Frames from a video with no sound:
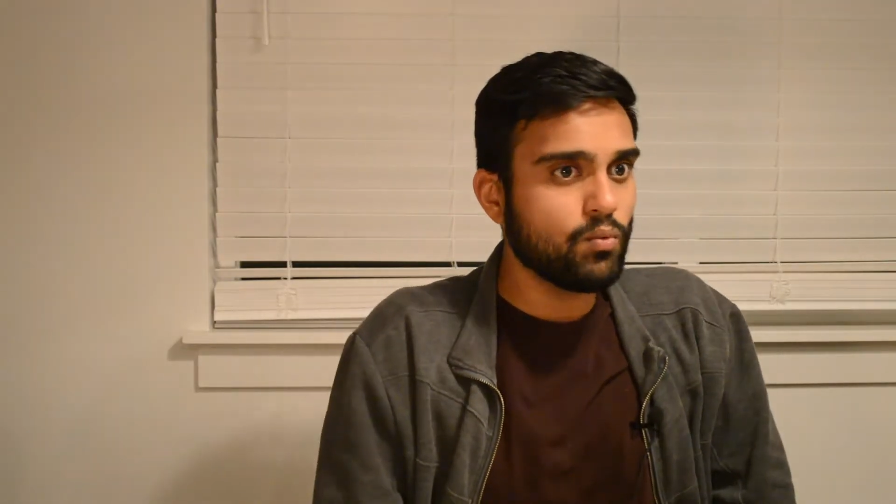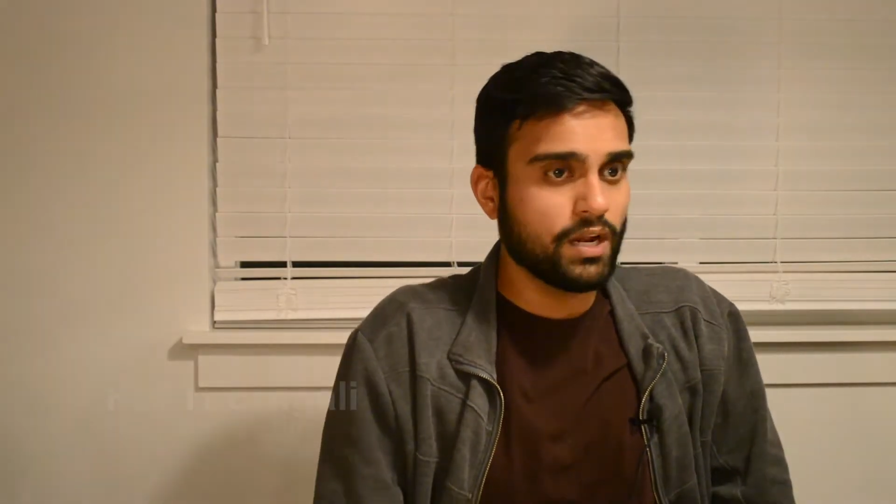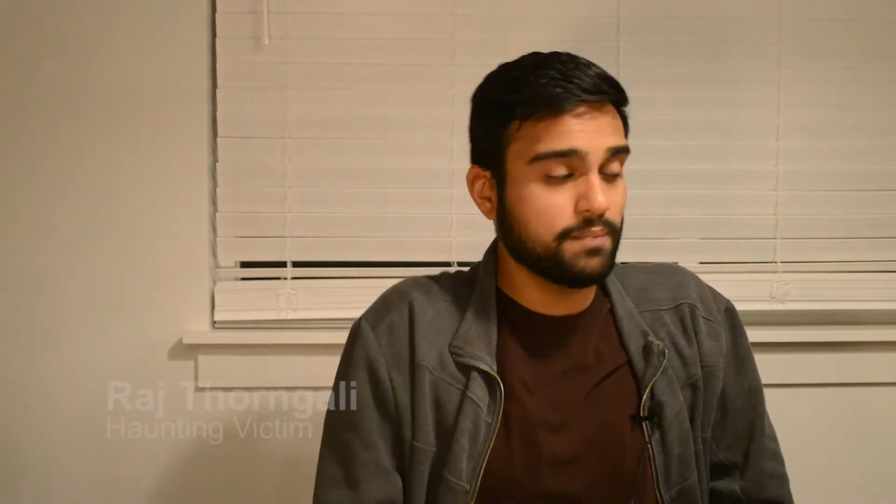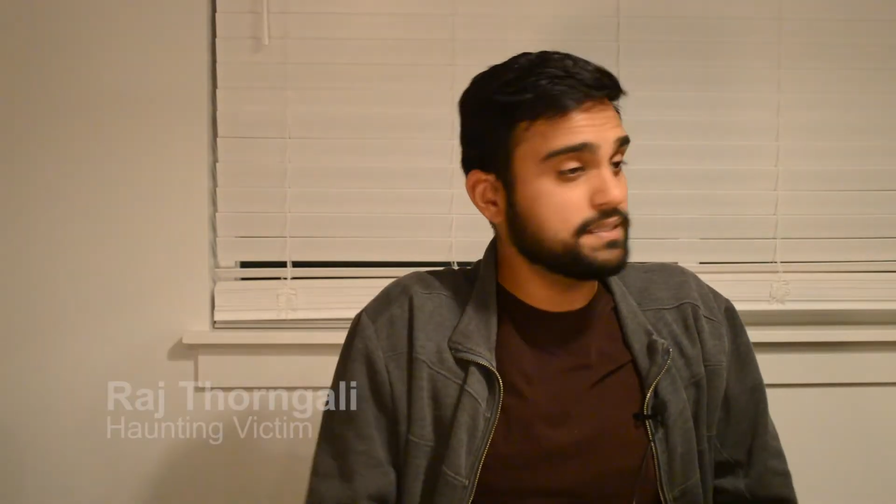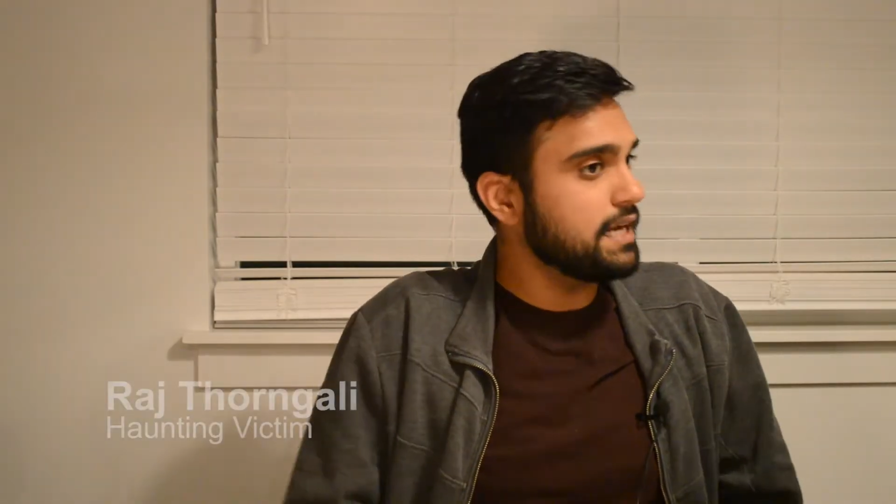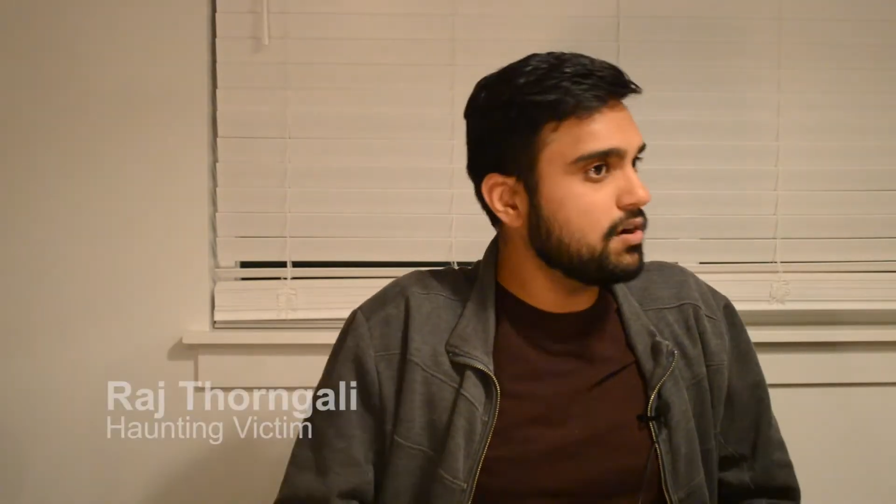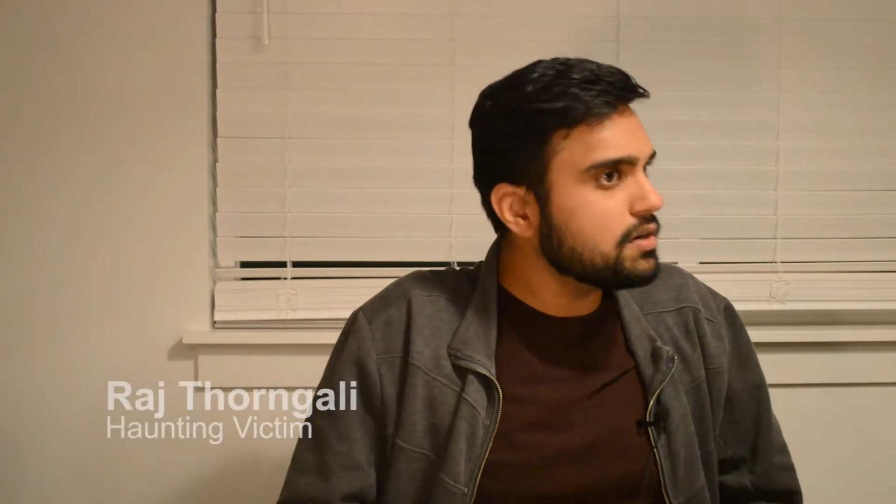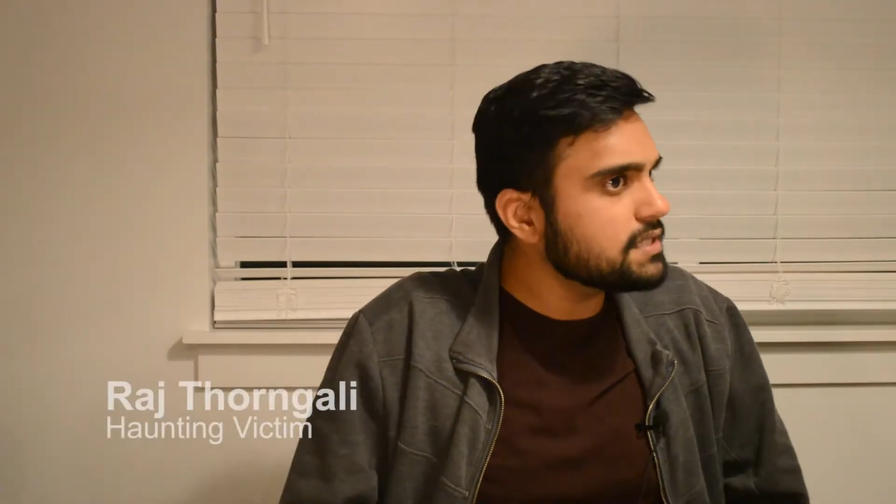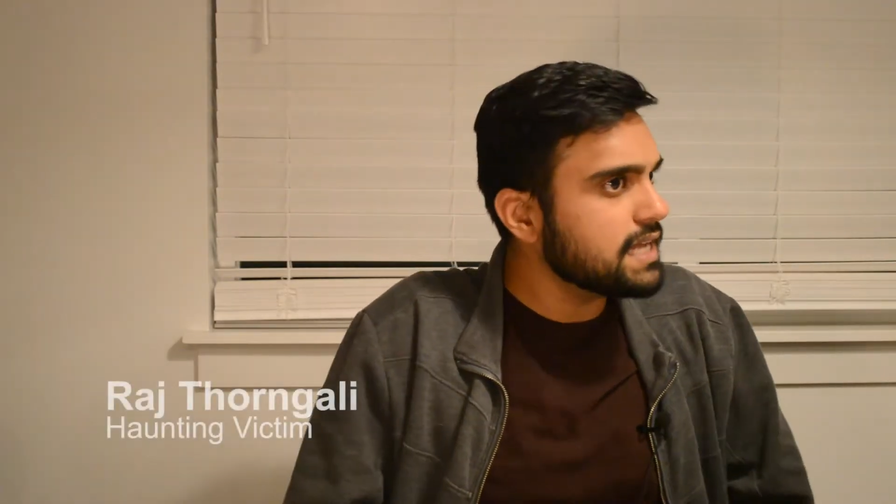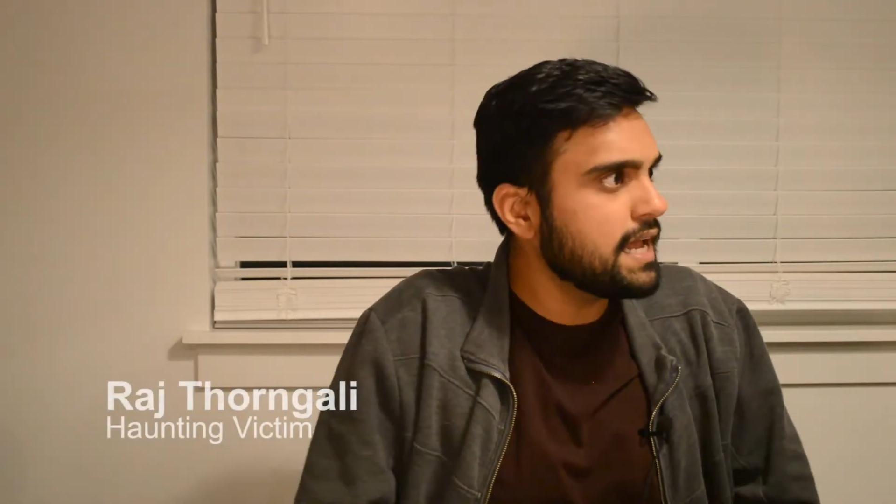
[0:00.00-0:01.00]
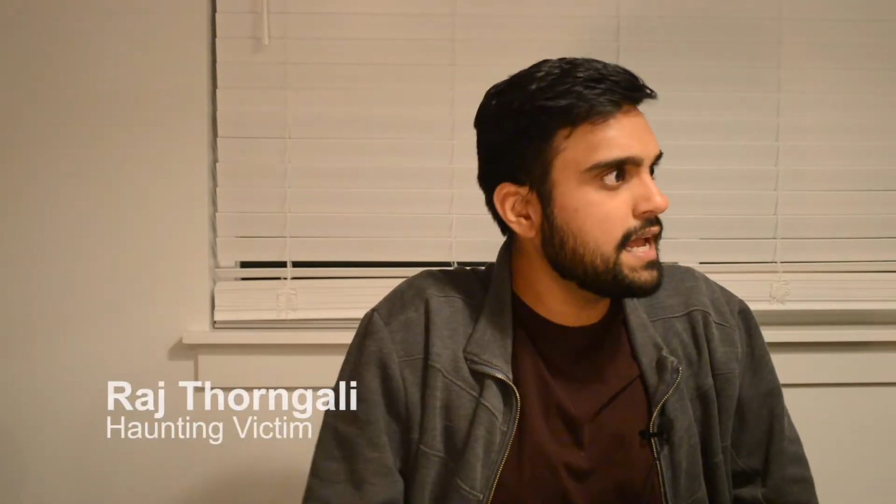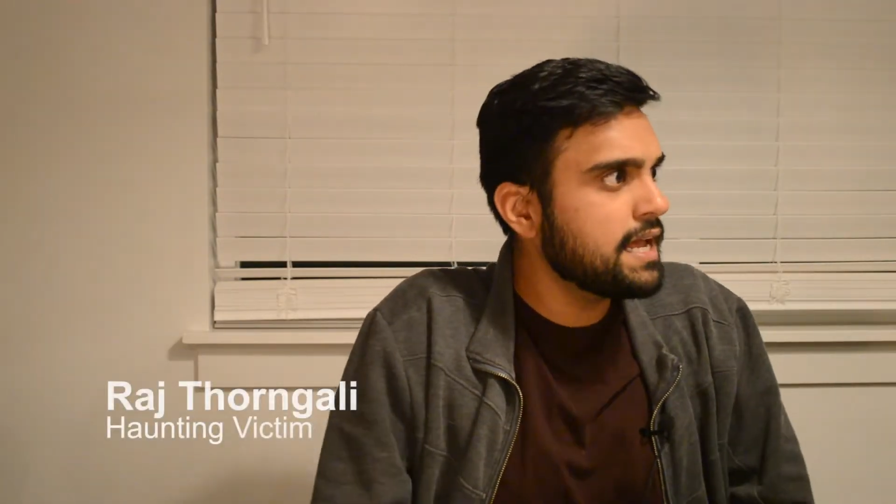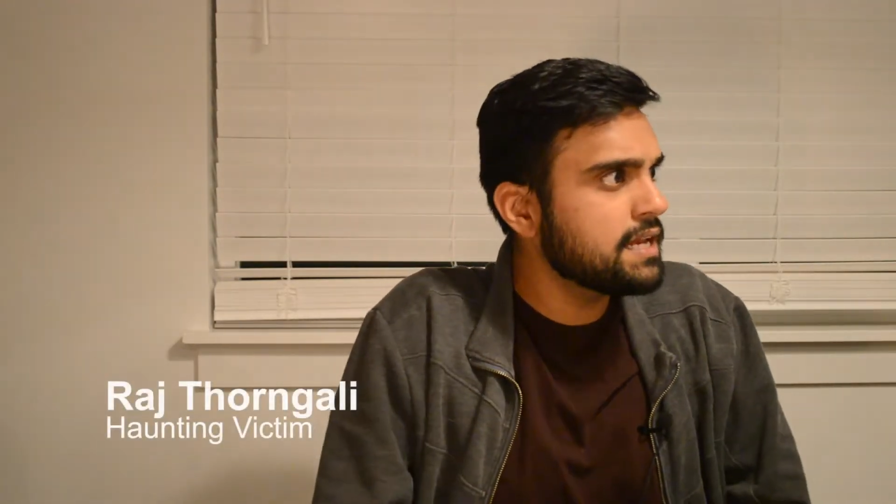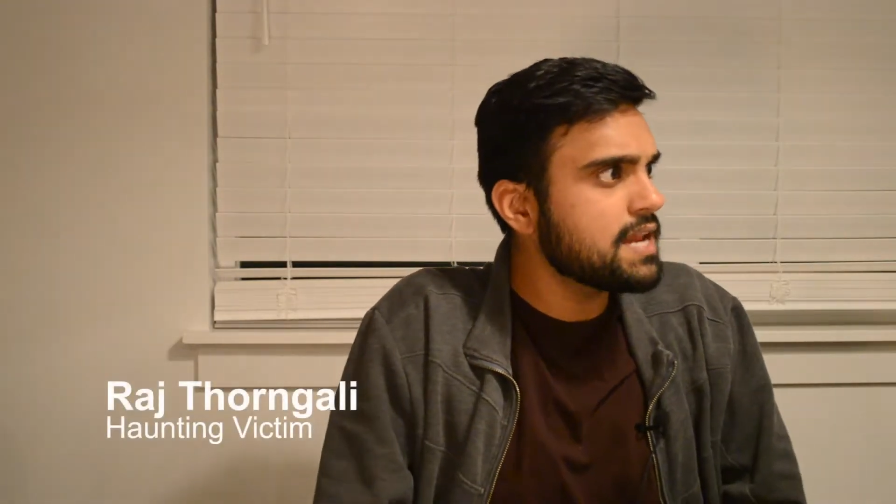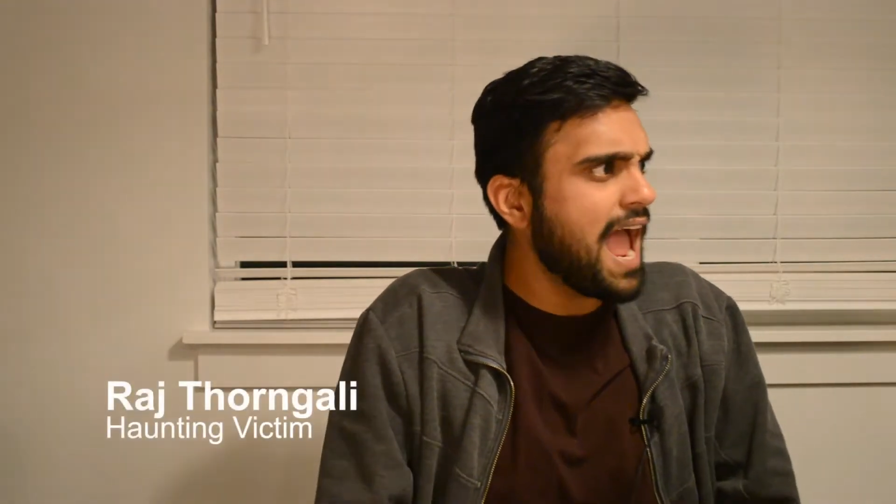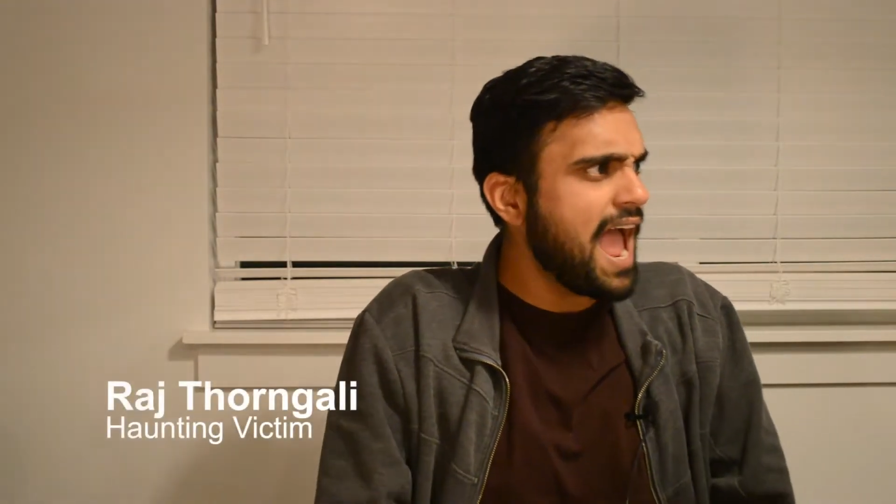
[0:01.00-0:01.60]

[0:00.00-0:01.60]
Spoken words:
went upstairs and